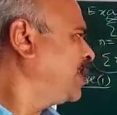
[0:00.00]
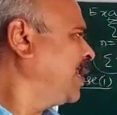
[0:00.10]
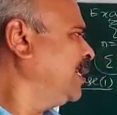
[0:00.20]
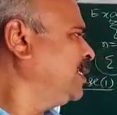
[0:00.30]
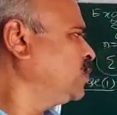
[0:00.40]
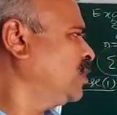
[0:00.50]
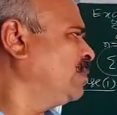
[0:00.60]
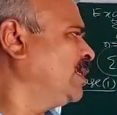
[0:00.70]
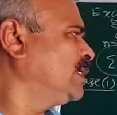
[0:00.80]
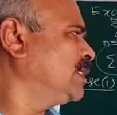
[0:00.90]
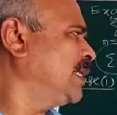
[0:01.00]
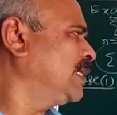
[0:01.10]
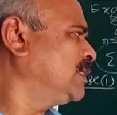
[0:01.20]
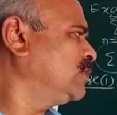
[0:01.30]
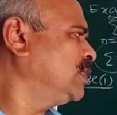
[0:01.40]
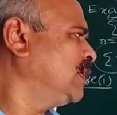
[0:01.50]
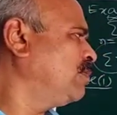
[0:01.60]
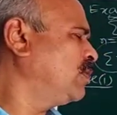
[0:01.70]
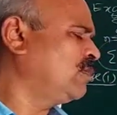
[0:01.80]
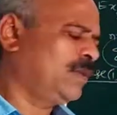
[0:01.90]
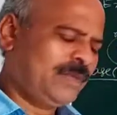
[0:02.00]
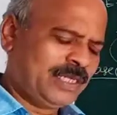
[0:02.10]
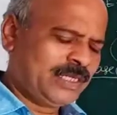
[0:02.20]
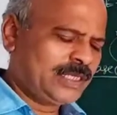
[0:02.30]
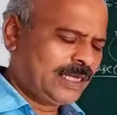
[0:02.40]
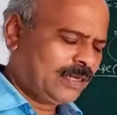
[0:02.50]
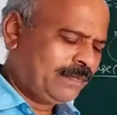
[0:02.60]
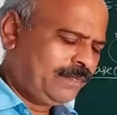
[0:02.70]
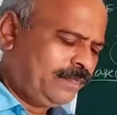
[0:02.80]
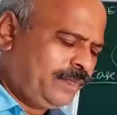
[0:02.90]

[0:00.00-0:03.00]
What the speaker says: A into 1 minus r raised to n upon 1 minus r.